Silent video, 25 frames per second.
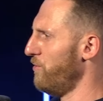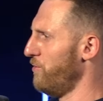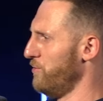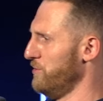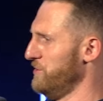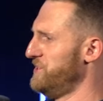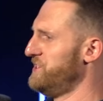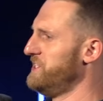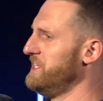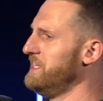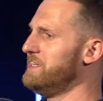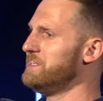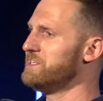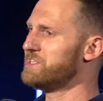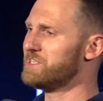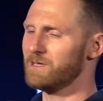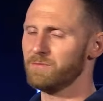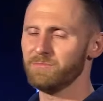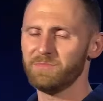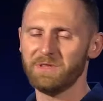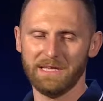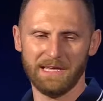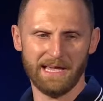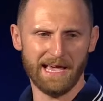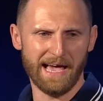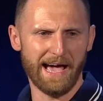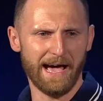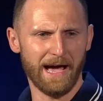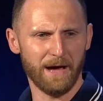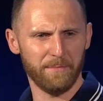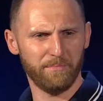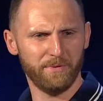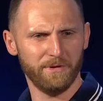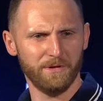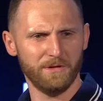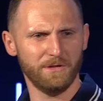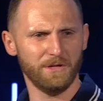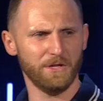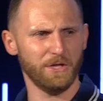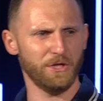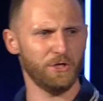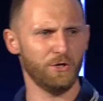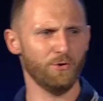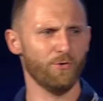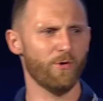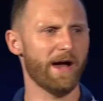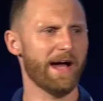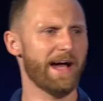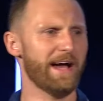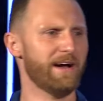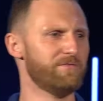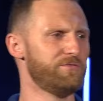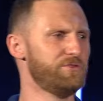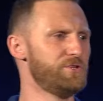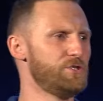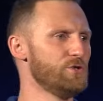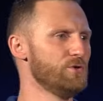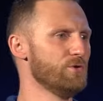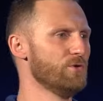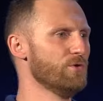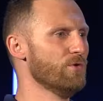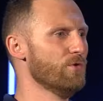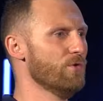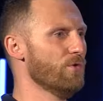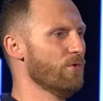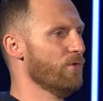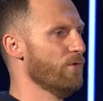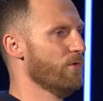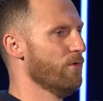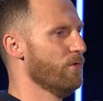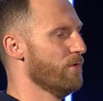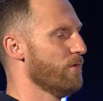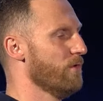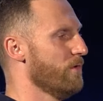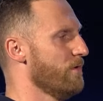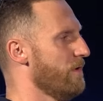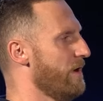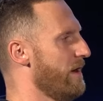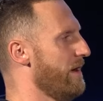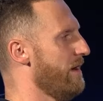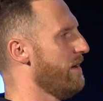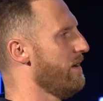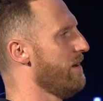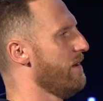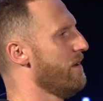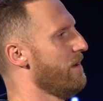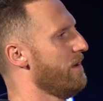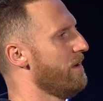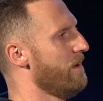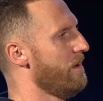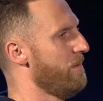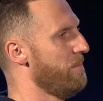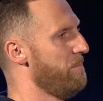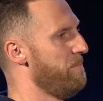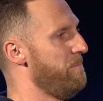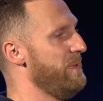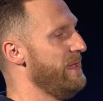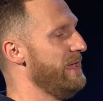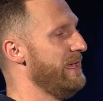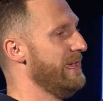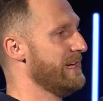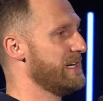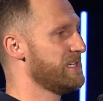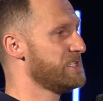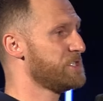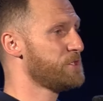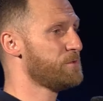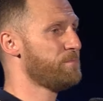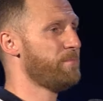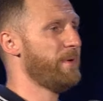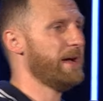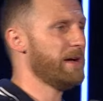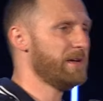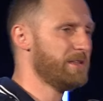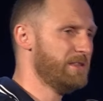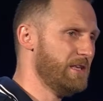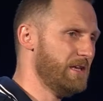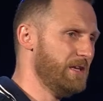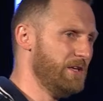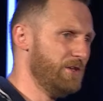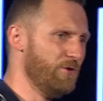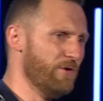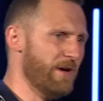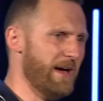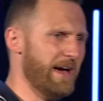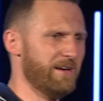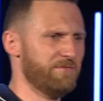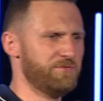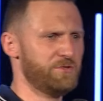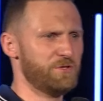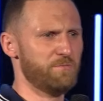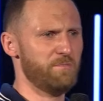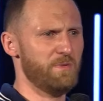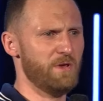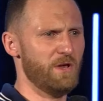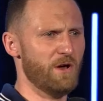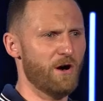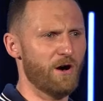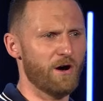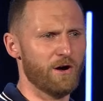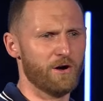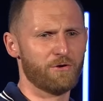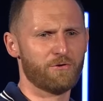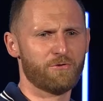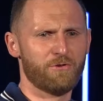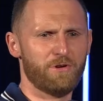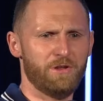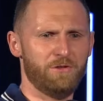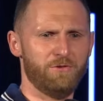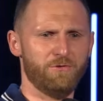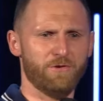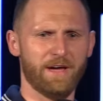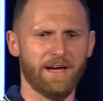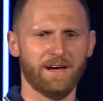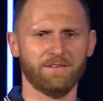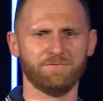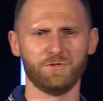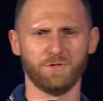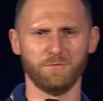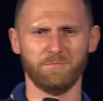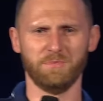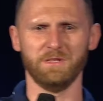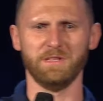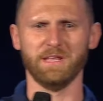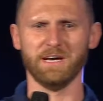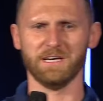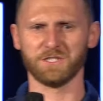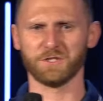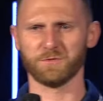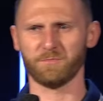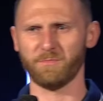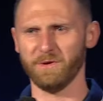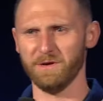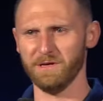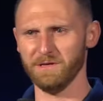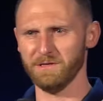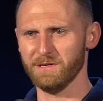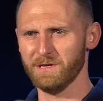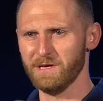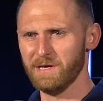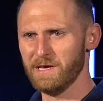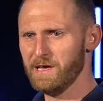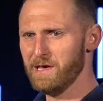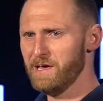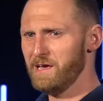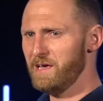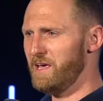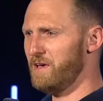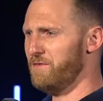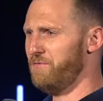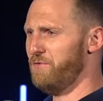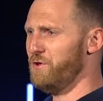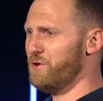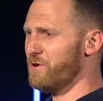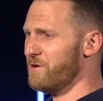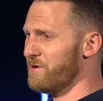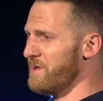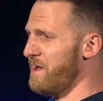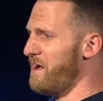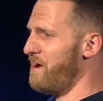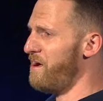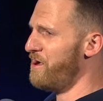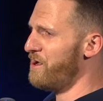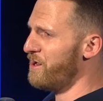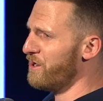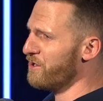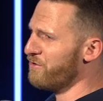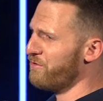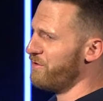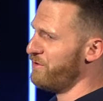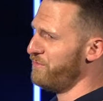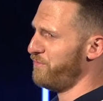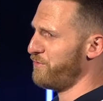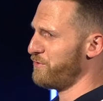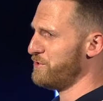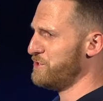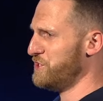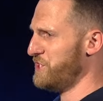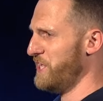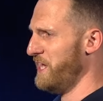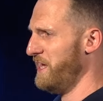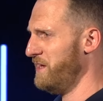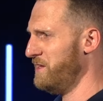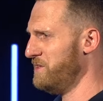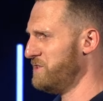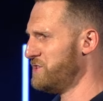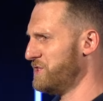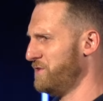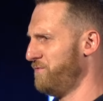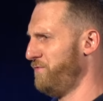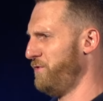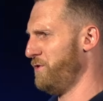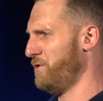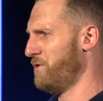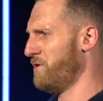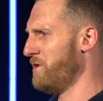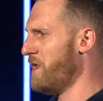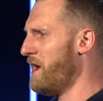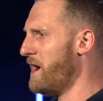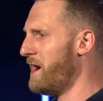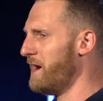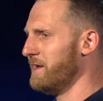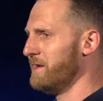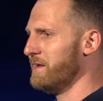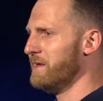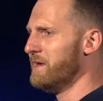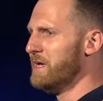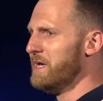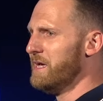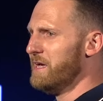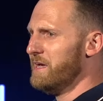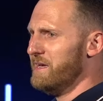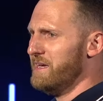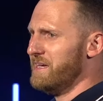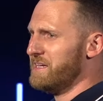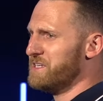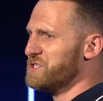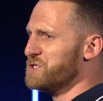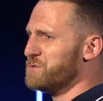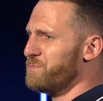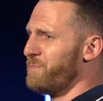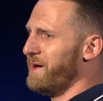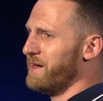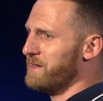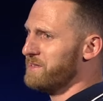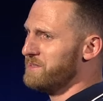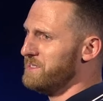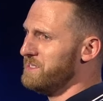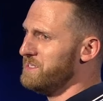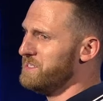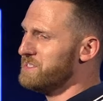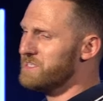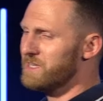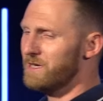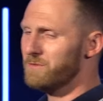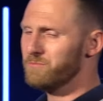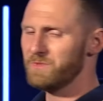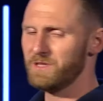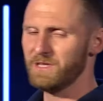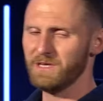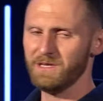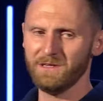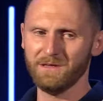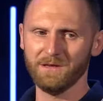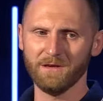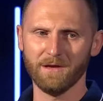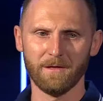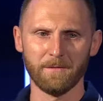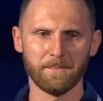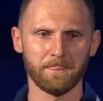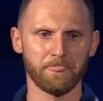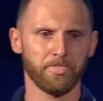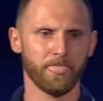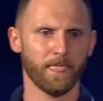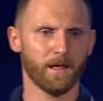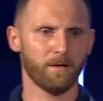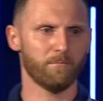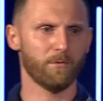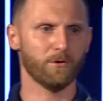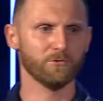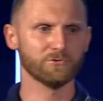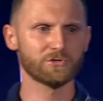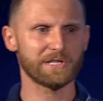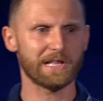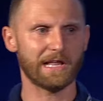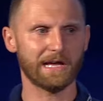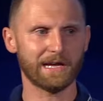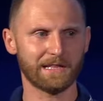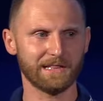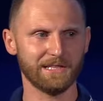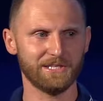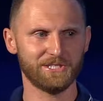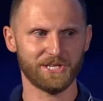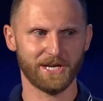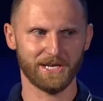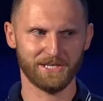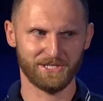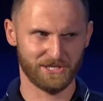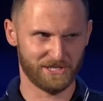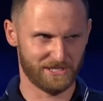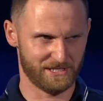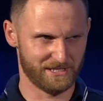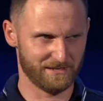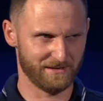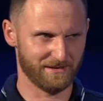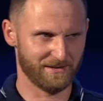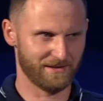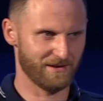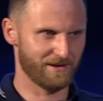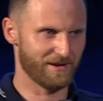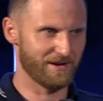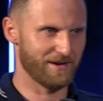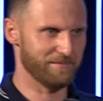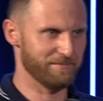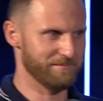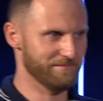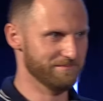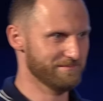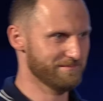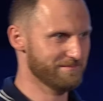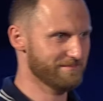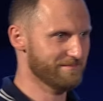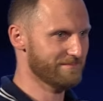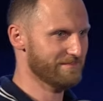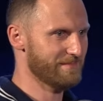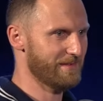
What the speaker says: or seeing something happen, you have to be expecting, you have to be hungry, and you have to be desperate. If you're not hungry for change, if you're not expecting something, most likely change is not going to come.